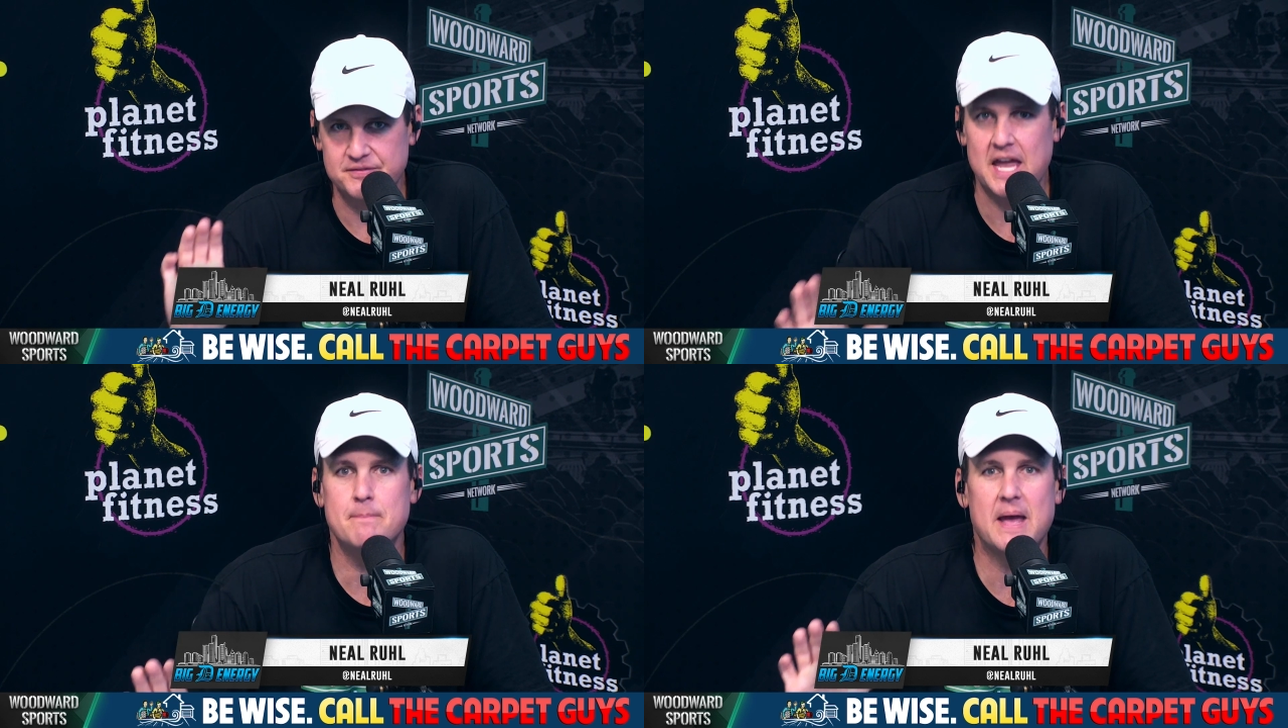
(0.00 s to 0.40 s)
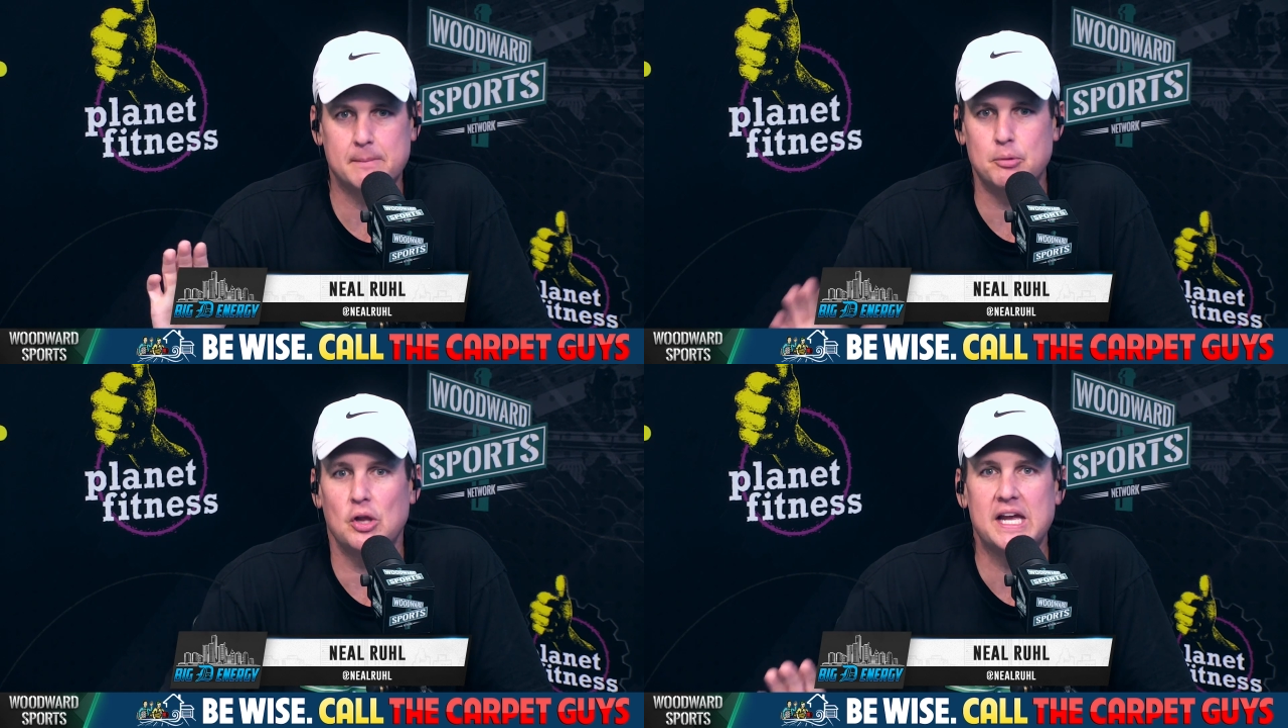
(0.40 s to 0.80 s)
If they
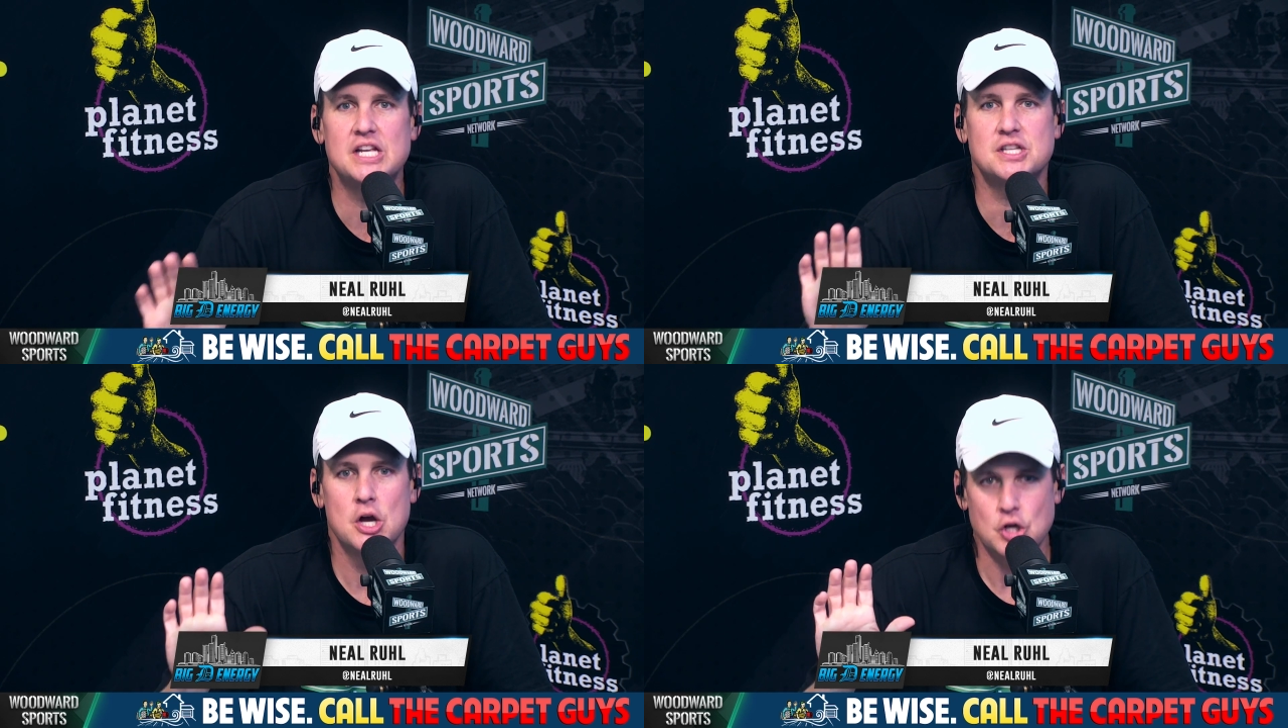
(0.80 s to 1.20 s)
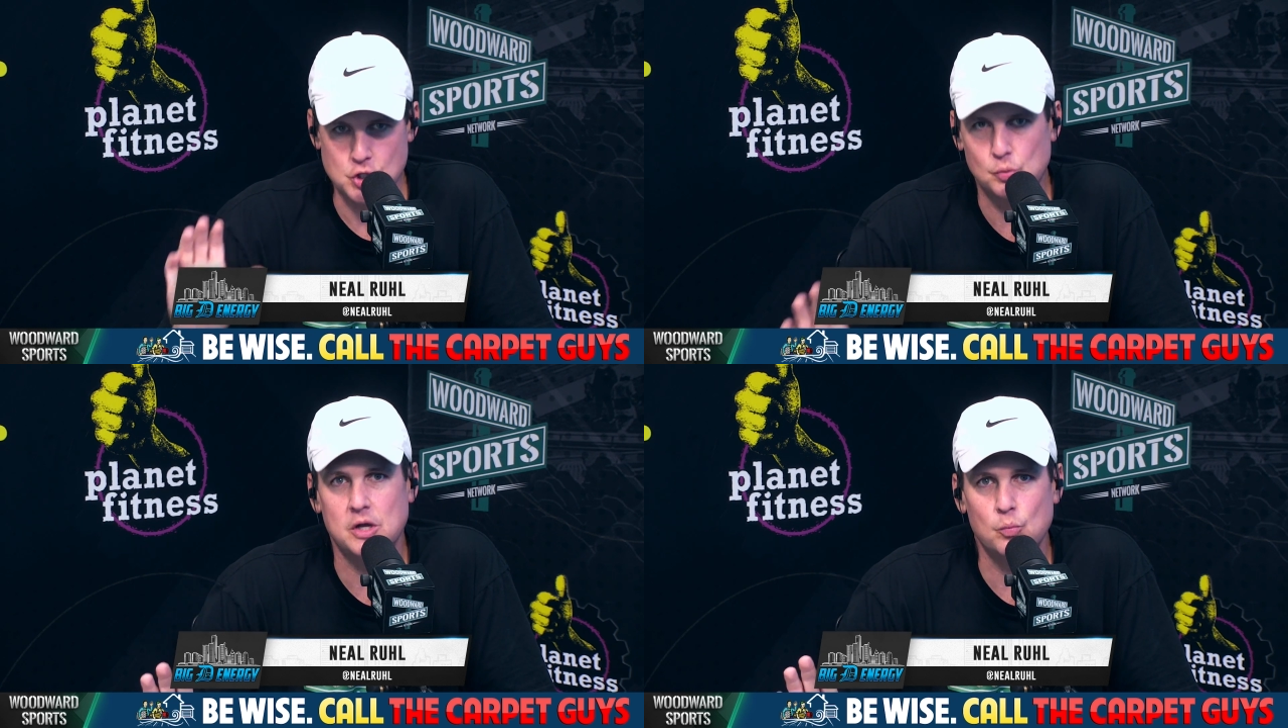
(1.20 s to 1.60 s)
make plays,
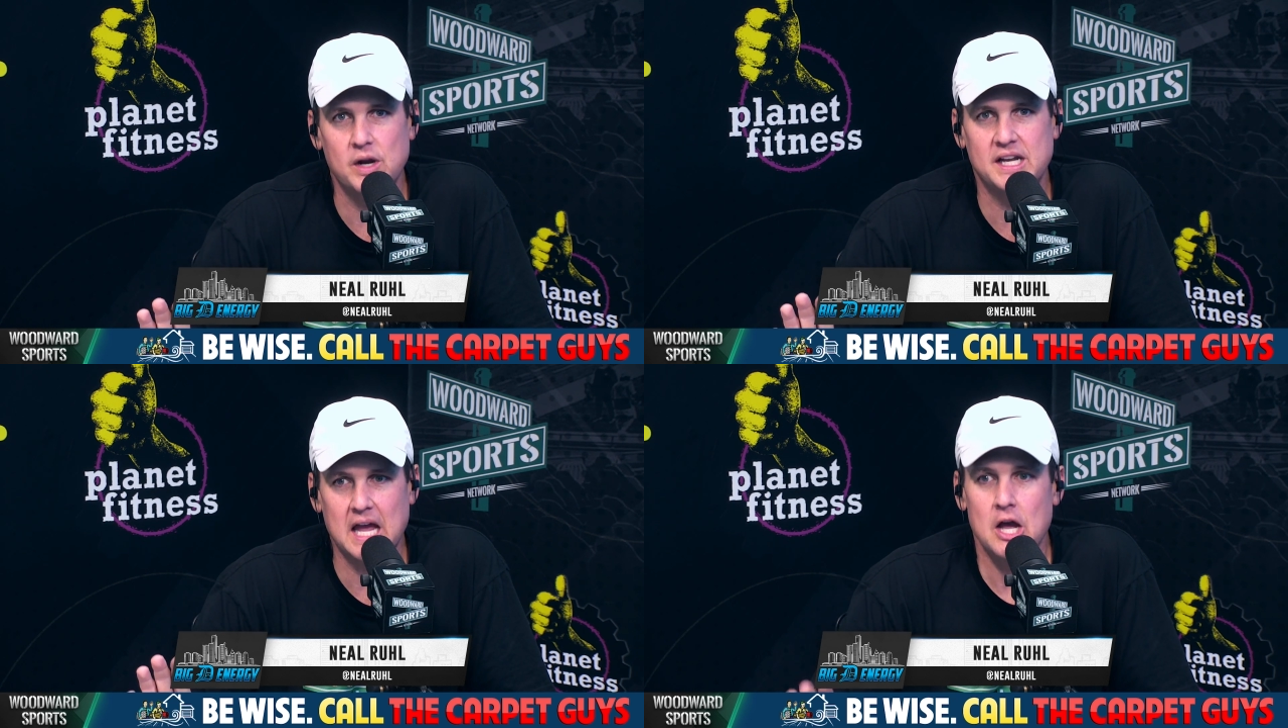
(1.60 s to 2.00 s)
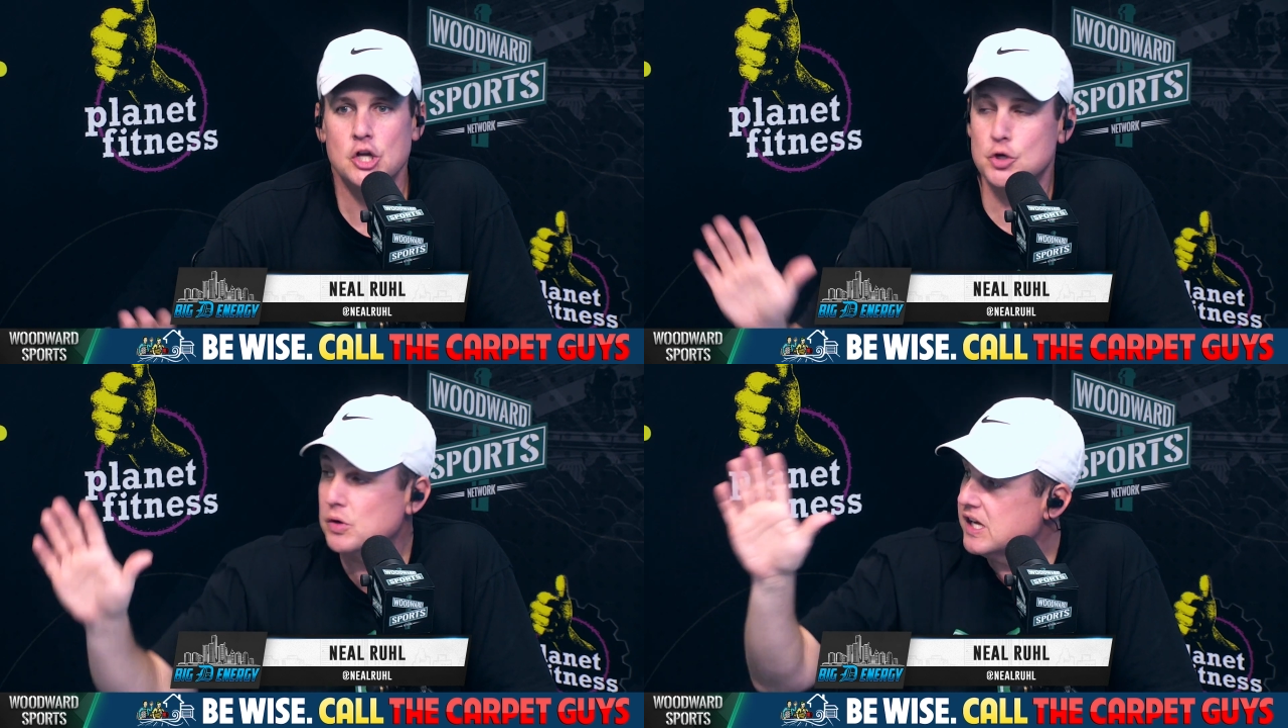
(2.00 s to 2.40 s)
you can win game.
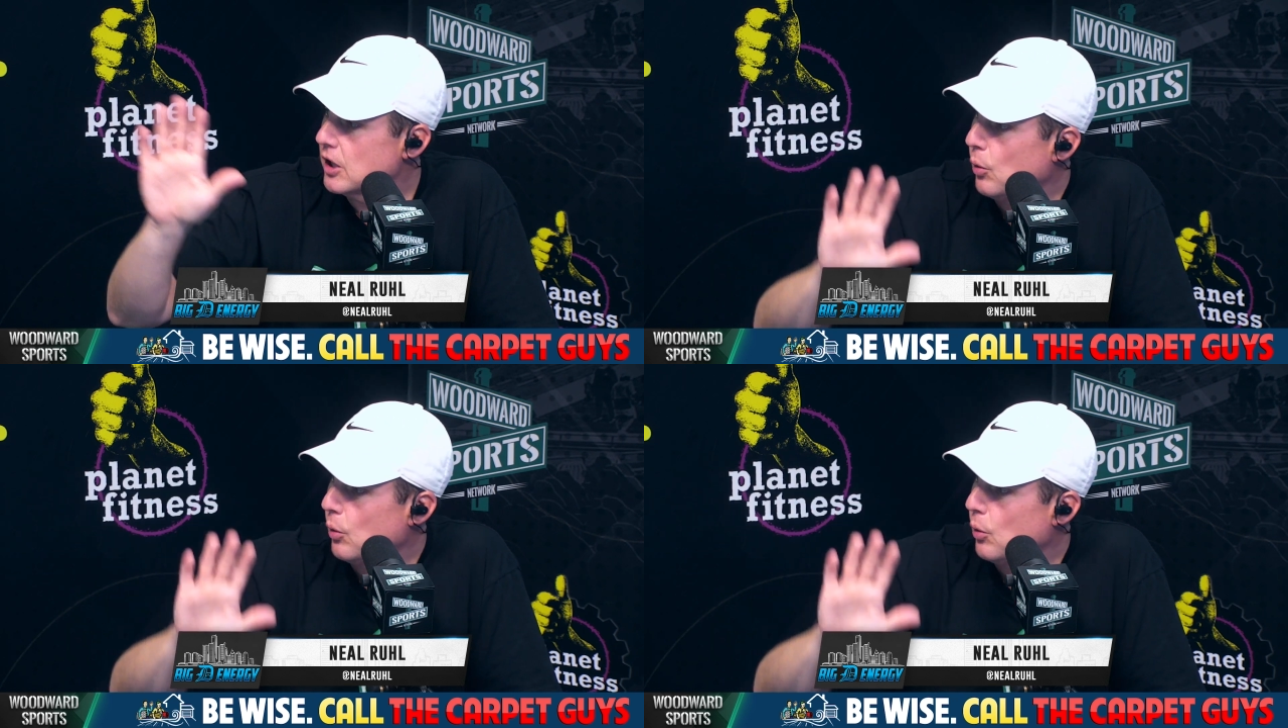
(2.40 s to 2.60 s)
You can get